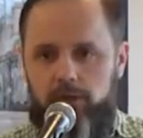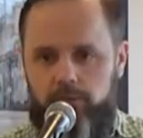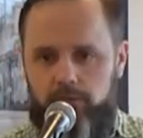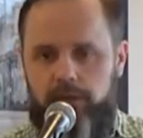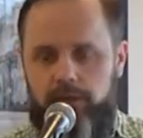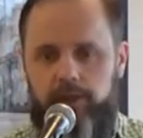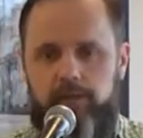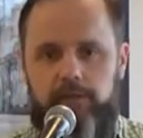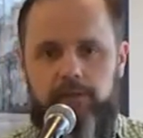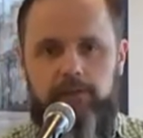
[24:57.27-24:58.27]
look at
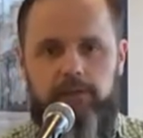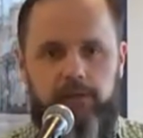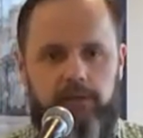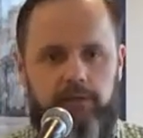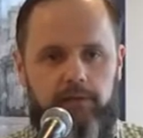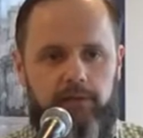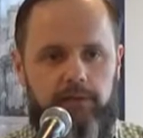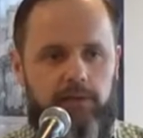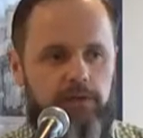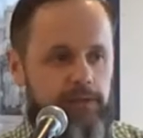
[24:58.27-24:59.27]
the kind of
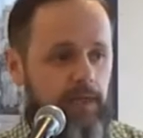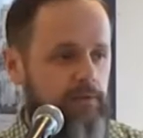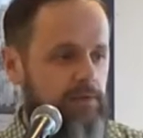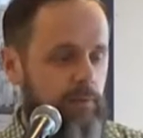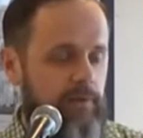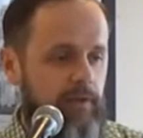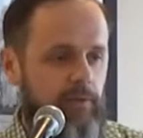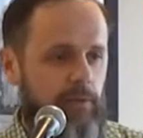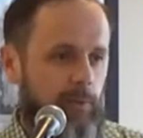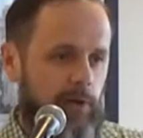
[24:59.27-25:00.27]
the, uh, ourselves, we
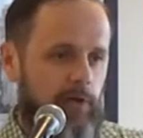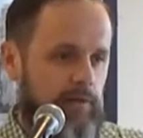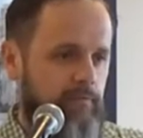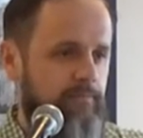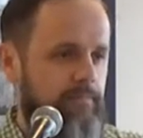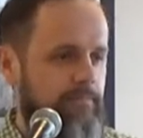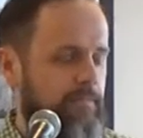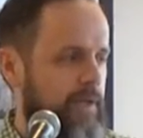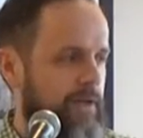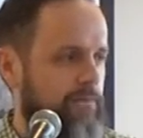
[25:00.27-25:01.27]
think that we are
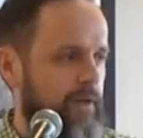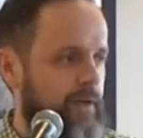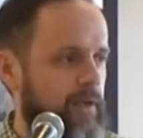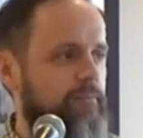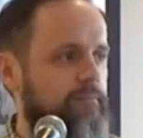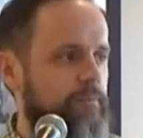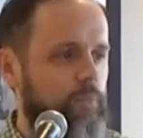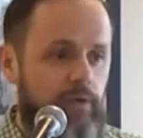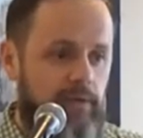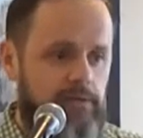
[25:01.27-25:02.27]
kind of um,
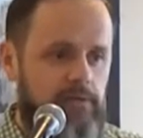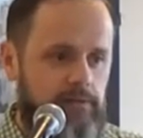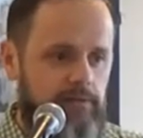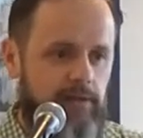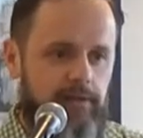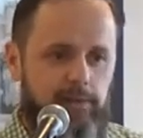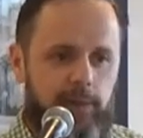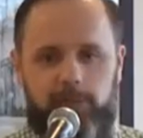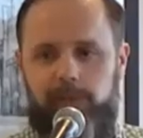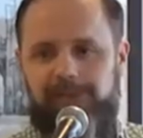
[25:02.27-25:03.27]
worthless, and in
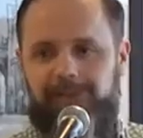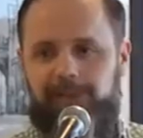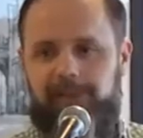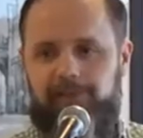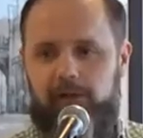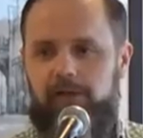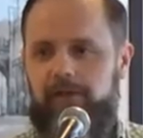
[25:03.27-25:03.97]
many ways we kind of are.